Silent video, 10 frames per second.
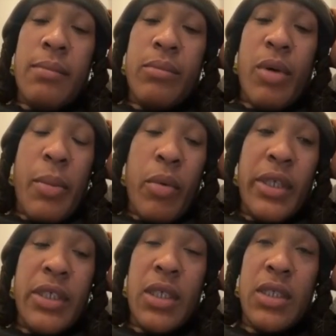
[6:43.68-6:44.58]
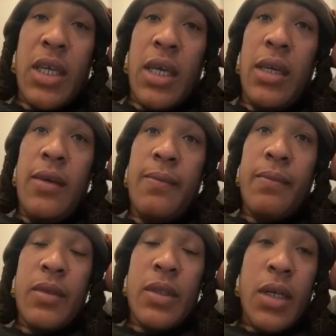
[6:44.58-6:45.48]
Preparation is key.
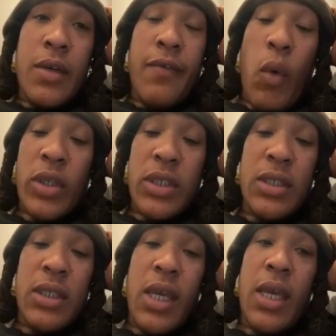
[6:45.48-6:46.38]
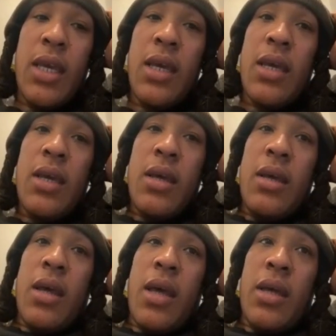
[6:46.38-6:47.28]
Focus is key.
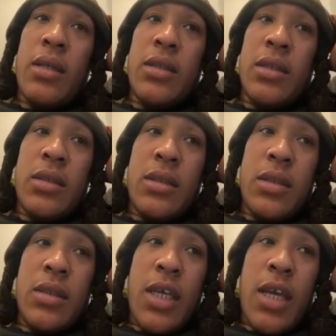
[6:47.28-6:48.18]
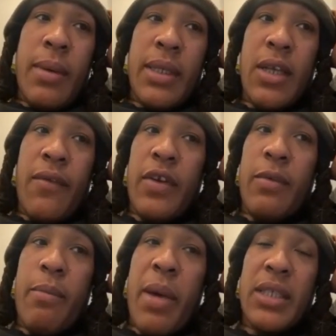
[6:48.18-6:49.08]
And to get myself in the
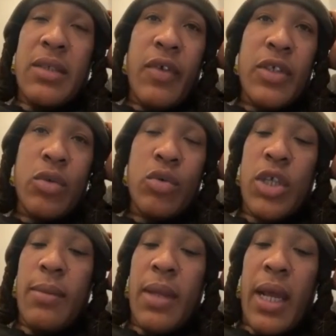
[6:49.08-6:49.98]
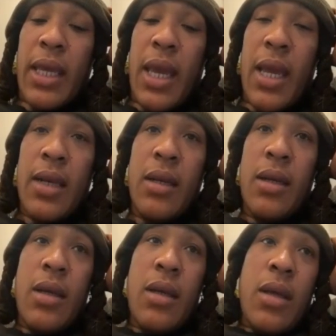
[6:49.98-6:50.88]
best physical shape that I can.
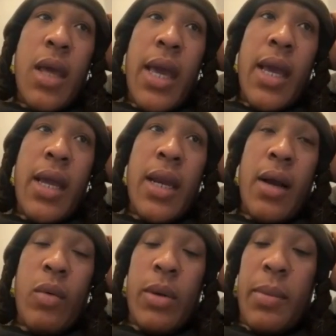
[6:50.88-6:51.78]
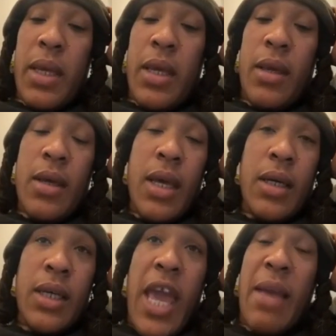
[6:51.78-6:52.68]
And I want to be
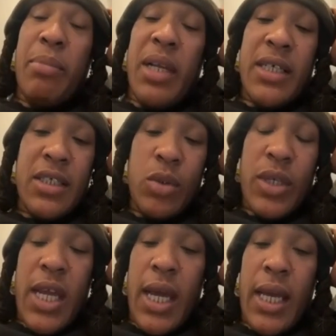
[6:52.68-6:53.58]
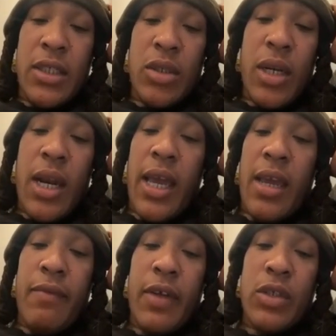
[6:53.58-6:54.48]
A-plus on that night so that I
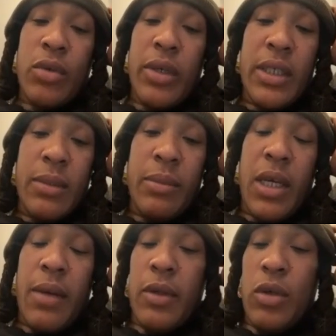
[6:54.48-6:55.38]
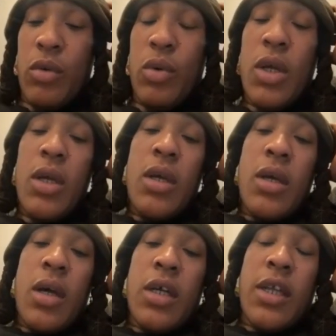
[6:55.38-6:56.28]
am victorious and become the new
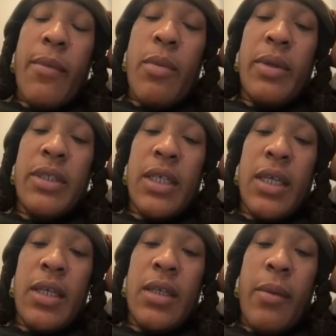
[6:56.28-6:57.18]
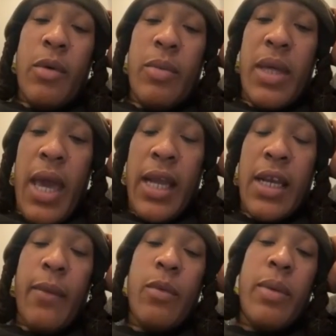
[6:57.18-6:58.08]
WBC, WBA,
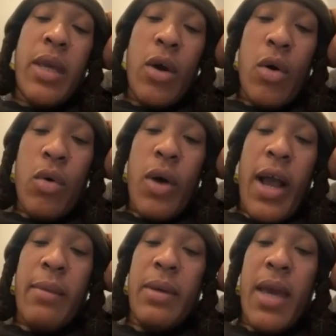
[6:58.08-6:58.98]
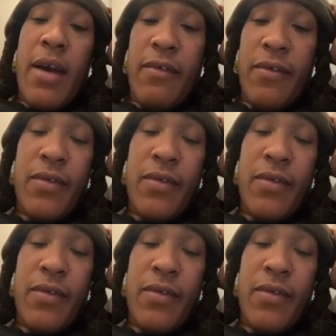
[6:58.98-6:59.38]
WBO,